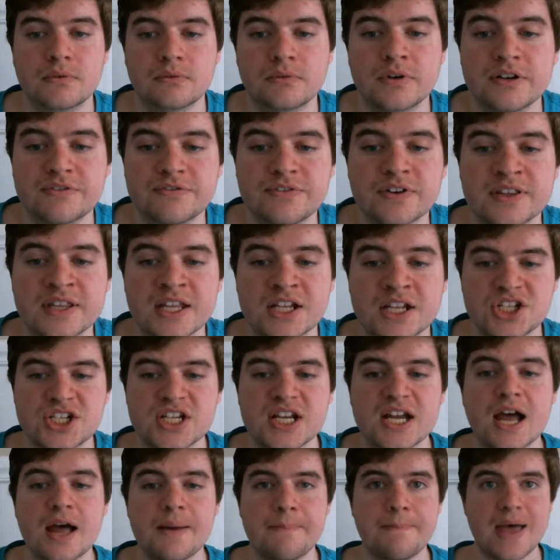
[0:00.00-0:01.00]
refund that
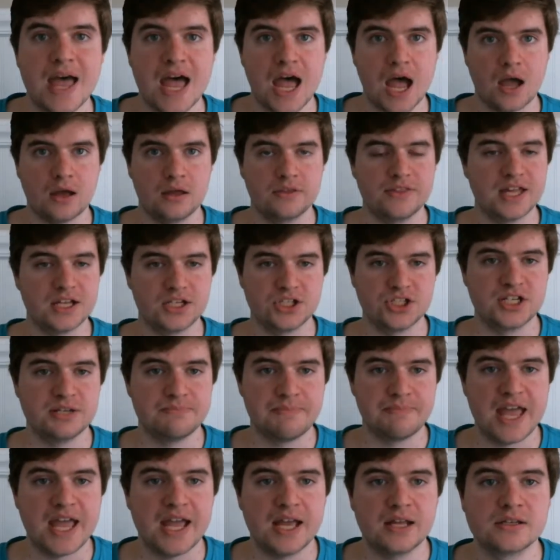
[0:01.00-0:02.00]
she got back, that
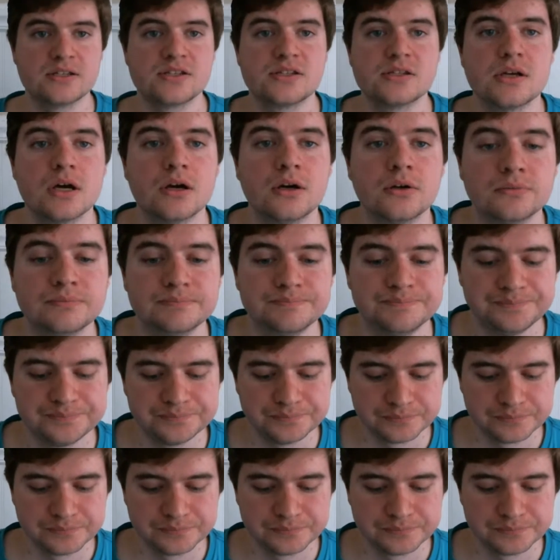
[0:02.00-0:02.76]
she paid. So